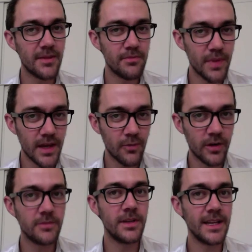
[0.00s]
a big
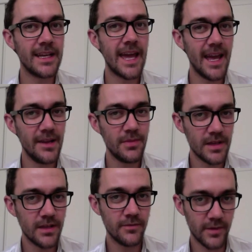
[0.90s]
word, but it can be
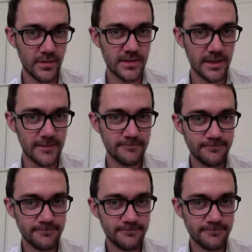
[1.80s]
confusing.